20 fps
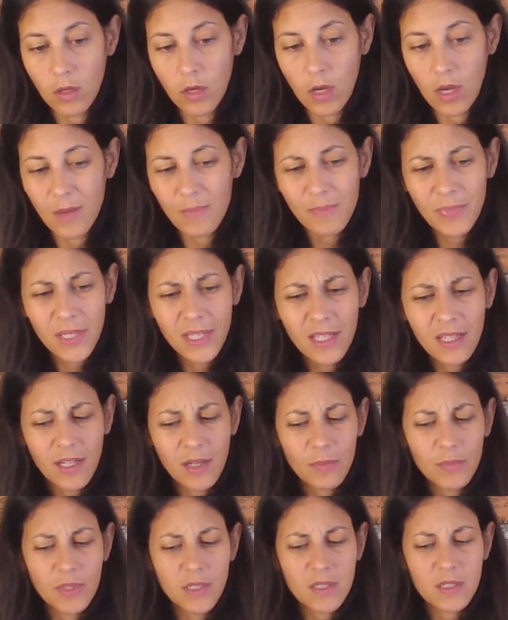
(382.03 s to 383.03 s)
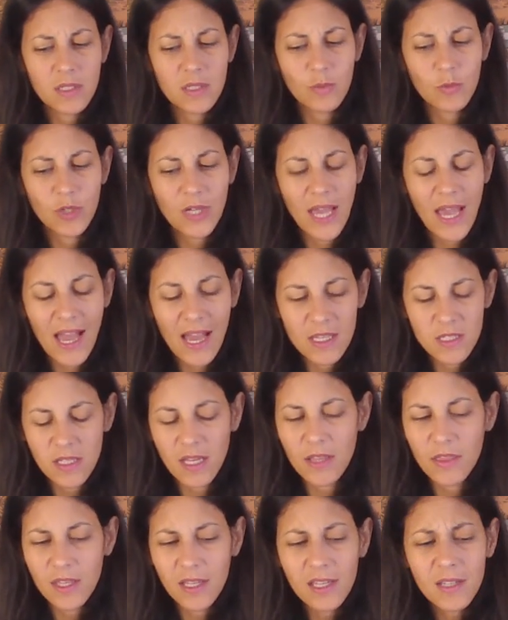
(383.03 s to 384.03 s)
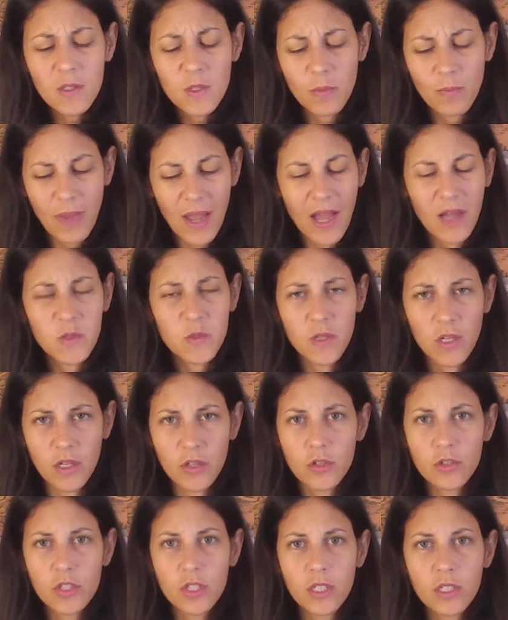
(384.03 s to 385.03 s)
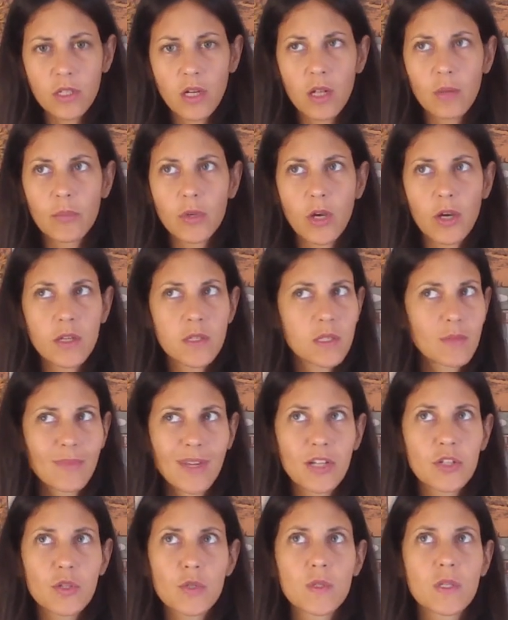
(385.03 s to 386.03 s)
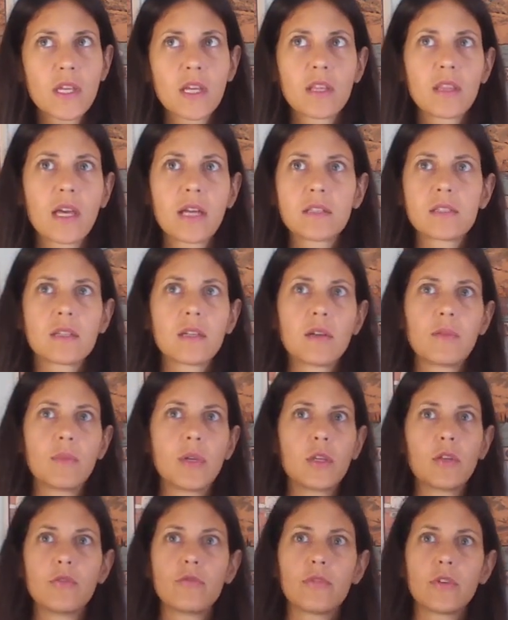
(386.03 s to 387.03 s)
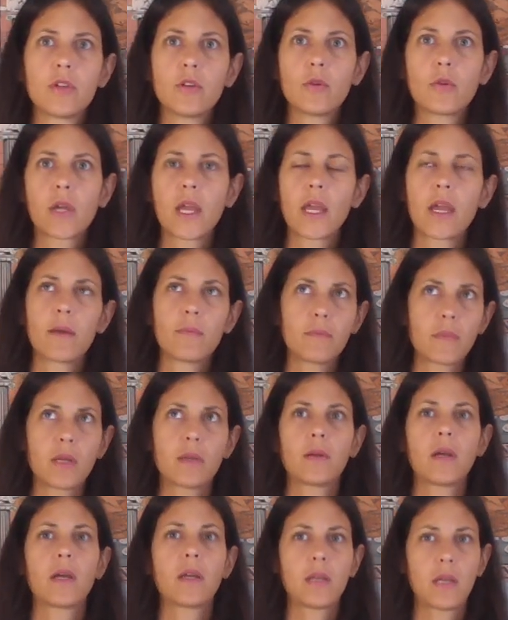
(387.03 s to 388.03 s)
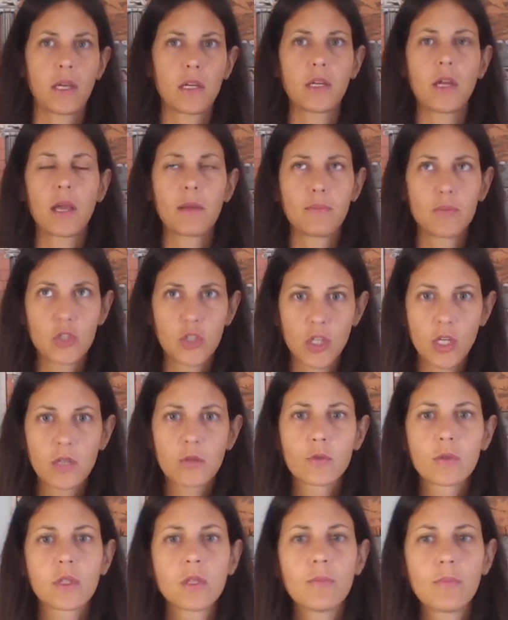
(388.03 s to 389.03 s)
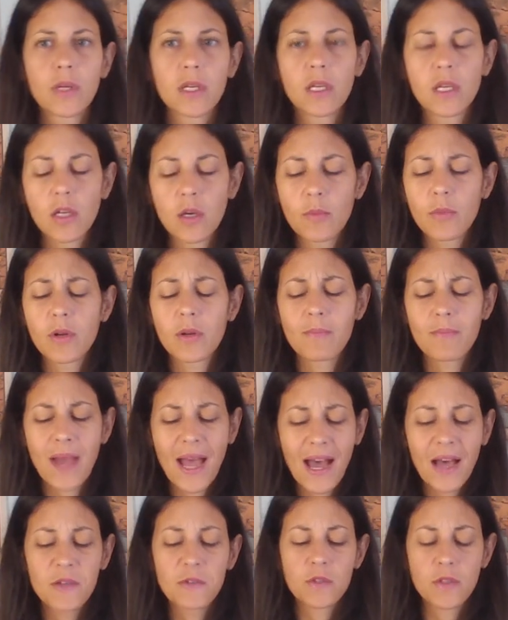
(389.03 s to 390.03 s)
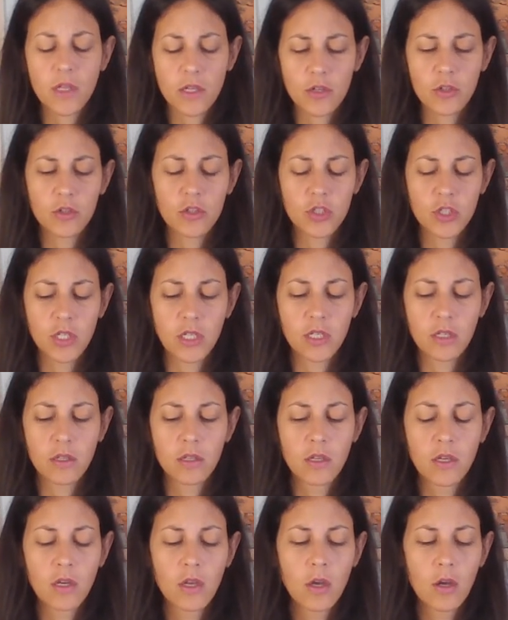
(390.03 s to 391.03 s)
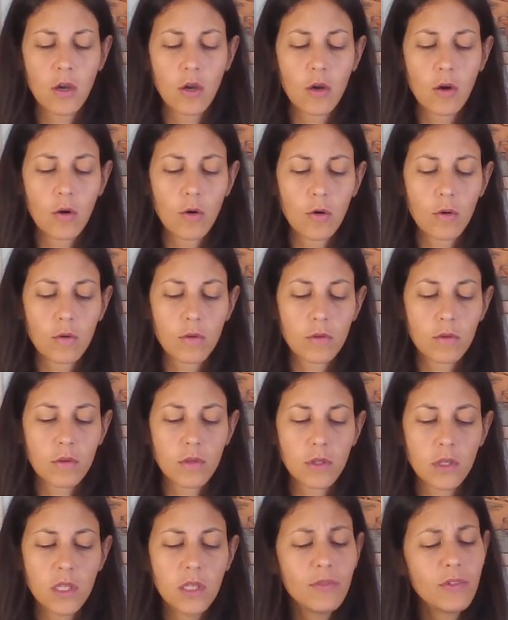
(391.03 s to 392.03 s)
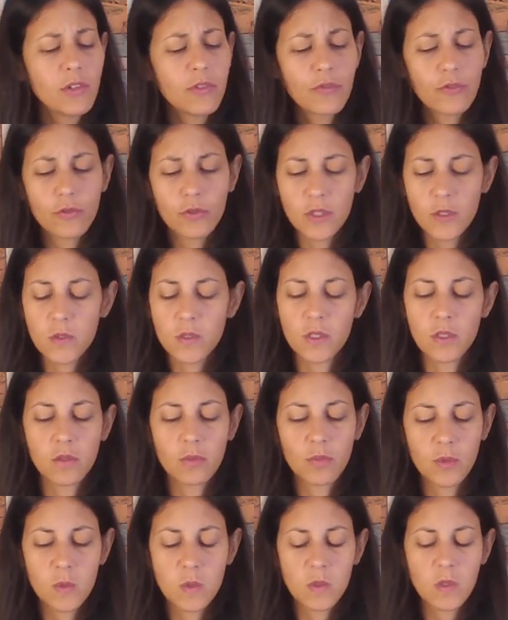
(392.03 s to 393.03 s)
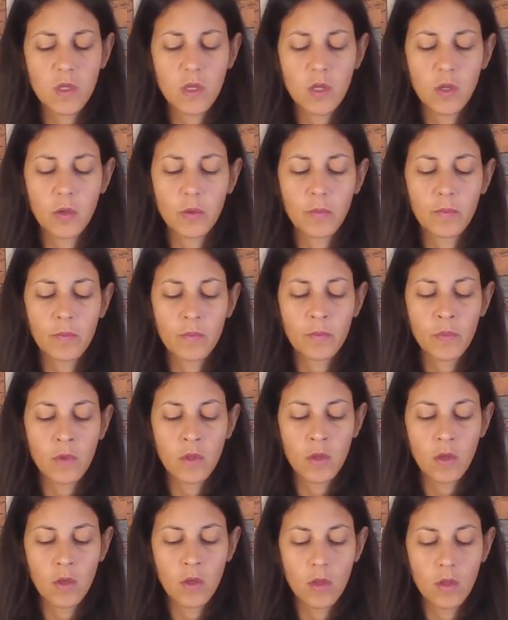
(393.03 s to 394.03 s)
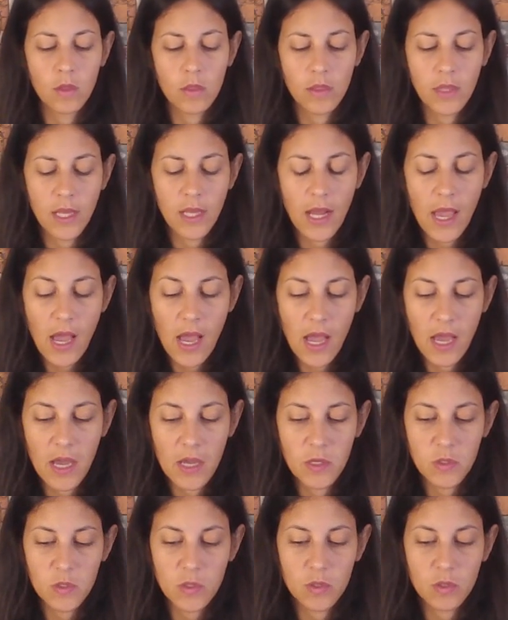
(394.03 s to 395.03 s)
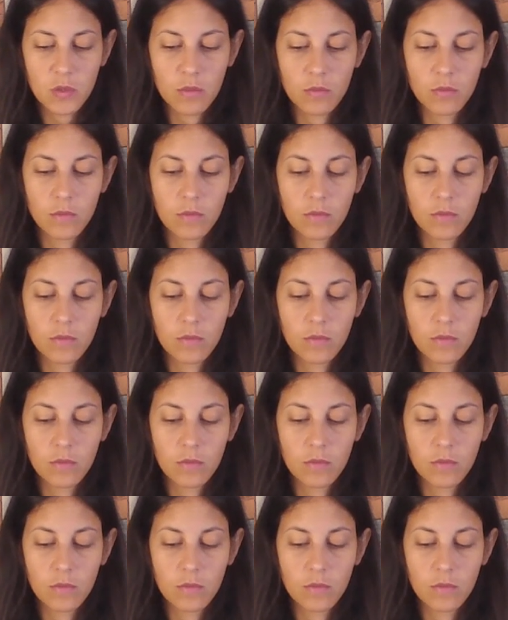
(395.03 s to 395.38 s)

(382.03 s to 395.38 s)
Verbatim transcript: I'm picking up that someone has, I think it's a past energy, I'll be honest. I'm not just saying that to make you feel okay. I, am generally picking up on a past energy, even if recent, but still, that has